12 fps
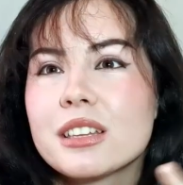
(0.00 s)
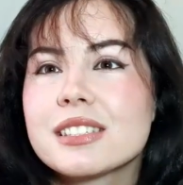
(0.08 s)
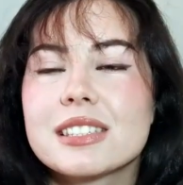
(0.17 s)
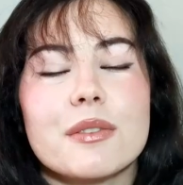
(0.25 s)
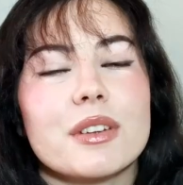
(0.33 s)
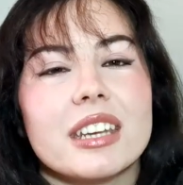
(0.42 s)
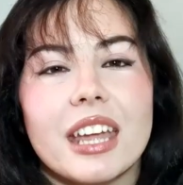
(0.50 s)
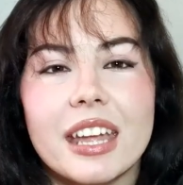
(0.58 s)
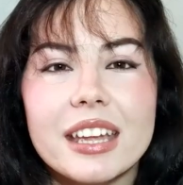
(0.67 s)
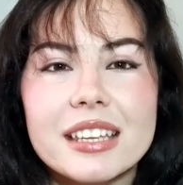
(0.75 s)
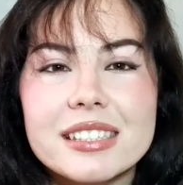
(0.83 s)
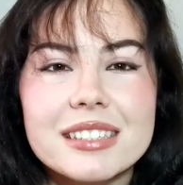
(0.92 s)
7
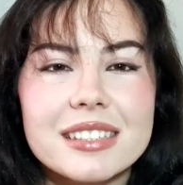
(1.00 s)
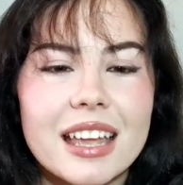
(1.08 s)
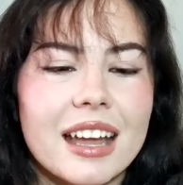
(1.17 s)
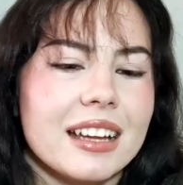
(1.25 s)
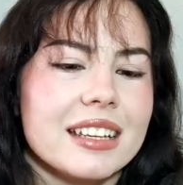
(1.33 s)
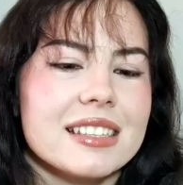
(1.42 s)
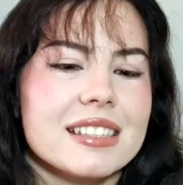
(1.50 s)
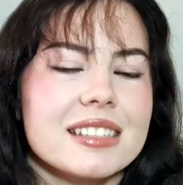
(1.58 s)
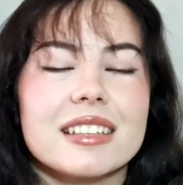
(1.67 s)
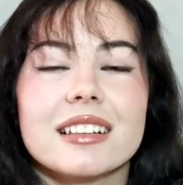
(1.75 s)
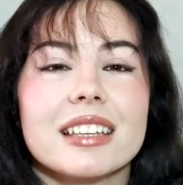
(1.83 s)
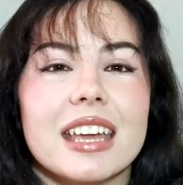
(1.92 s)
days and
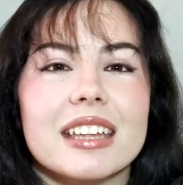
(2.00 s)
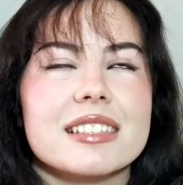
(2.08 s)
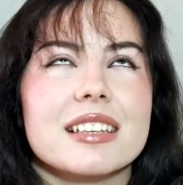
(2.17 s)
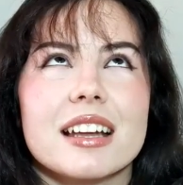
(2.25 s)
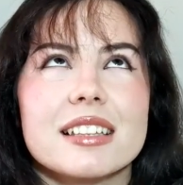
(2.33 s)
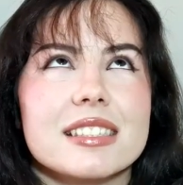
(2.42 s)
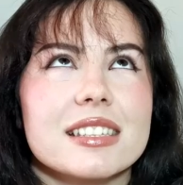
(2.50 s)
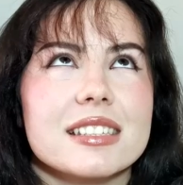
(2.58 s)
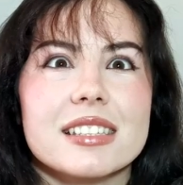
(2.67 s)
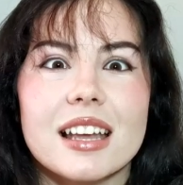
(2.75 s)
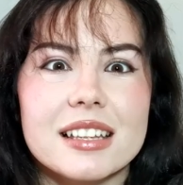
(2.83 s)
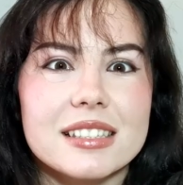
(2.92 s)
still get tons
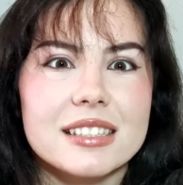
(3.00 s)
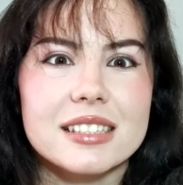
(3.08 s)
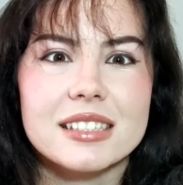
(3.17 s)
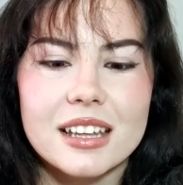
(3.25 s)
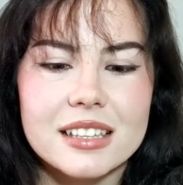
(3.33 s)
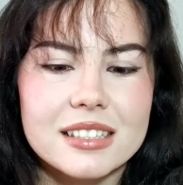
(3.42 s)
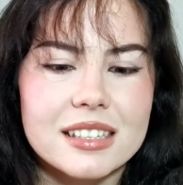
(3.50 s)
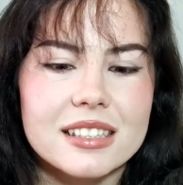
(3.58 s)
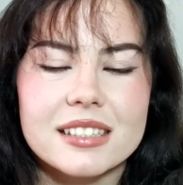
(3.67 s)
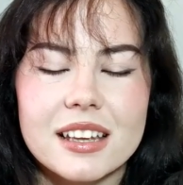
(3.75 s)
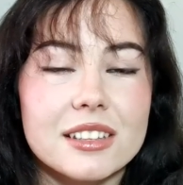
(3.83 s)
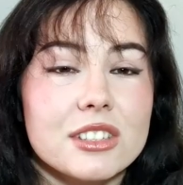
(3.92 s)
and tons and tons
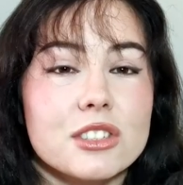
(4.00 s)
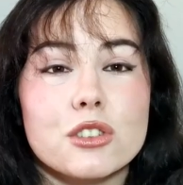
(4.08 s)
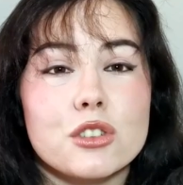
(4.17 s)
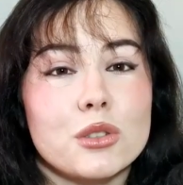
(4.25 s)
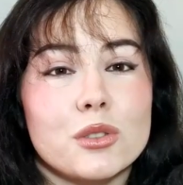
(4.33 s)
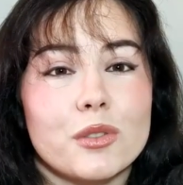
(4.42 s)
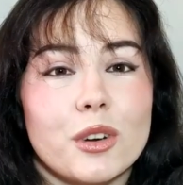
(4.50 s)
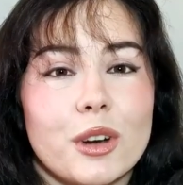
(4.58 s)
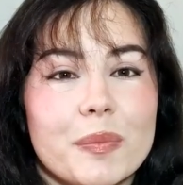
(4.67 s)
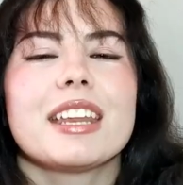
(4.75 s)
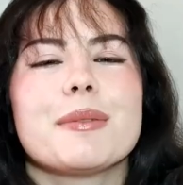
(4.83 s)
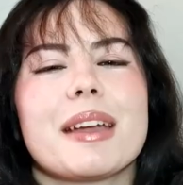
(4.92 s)
and tons to choose
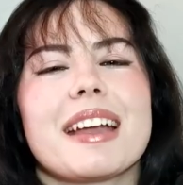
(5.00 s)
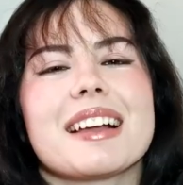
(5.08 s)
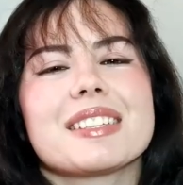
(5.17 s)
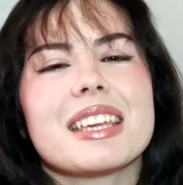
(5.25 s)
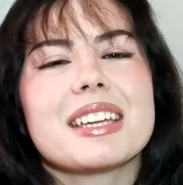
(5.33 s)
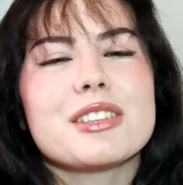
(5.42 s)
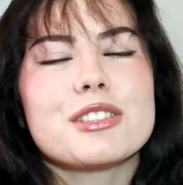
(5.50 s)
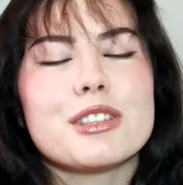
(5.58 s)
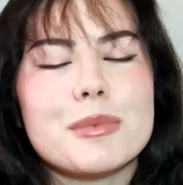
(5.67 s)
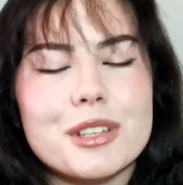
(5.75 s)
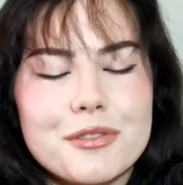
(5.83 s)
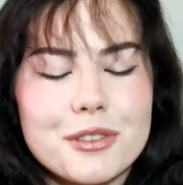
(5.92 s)
from. Anyway, guys, thank you
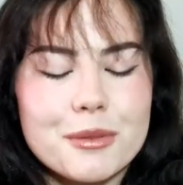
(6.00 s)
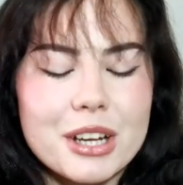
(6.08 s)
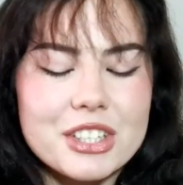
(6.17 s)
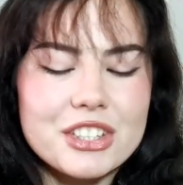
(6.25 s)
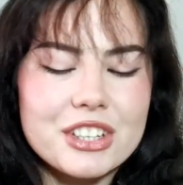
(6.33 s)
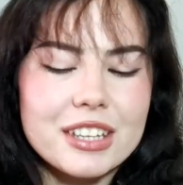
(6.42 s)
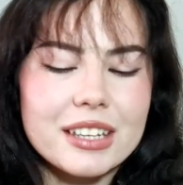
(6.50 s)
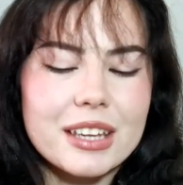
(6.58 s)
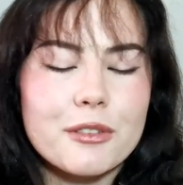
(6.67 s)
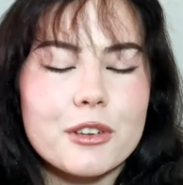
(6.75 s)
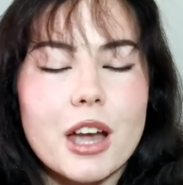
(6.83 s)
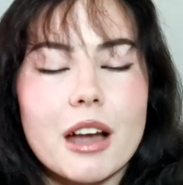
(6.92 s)
so much for watching.
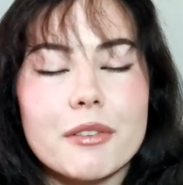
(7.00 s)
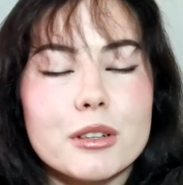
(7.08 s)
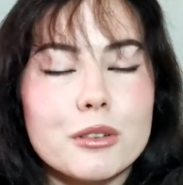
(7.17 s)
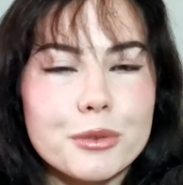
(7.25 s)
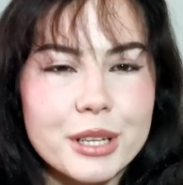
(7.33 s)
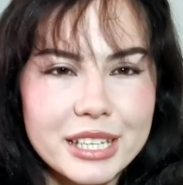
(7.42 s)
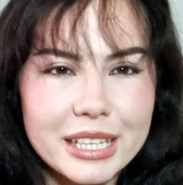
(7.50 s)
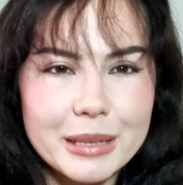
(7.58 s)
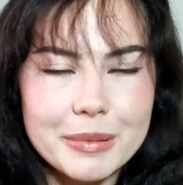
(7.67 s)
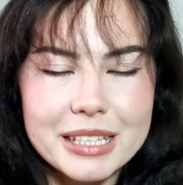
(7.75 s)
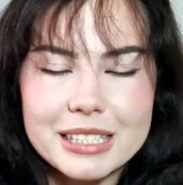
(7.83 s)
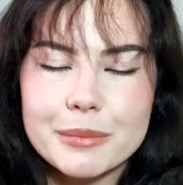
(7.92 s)
If you haven't
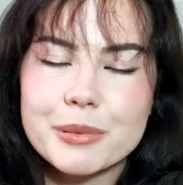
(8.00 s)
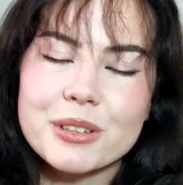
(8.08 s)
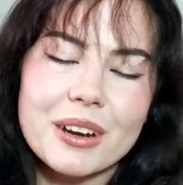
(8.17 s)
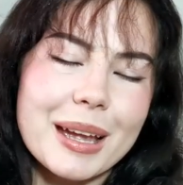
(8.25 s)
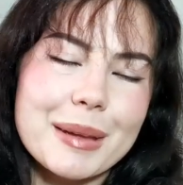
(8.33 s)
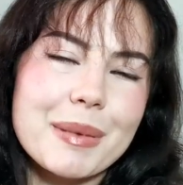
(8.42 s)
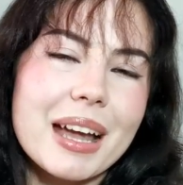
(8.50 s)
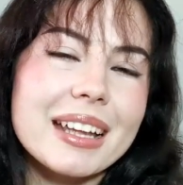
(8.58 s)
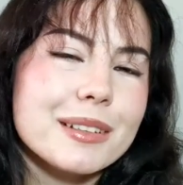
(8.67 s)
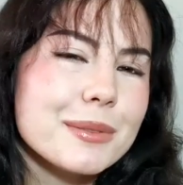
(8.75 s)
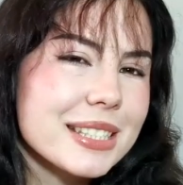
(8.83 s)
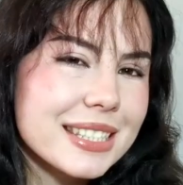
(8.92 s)
already, please subscribe,
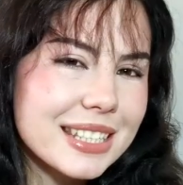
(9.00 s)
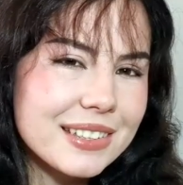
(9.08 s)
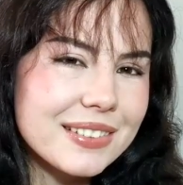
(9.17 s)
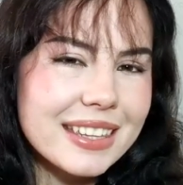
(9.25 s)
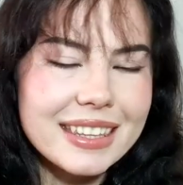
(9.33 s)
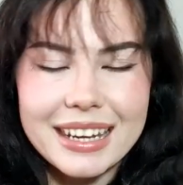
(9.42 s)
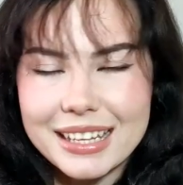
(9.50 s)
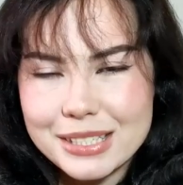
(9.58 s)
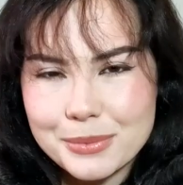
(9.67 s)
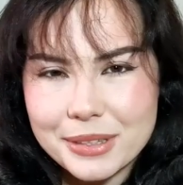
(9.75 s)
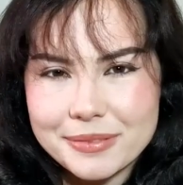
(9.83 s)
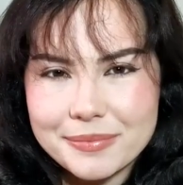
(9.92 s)
and I will see you in the
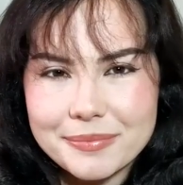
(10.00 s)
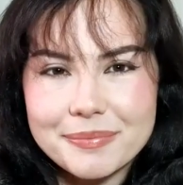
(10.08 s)
next one.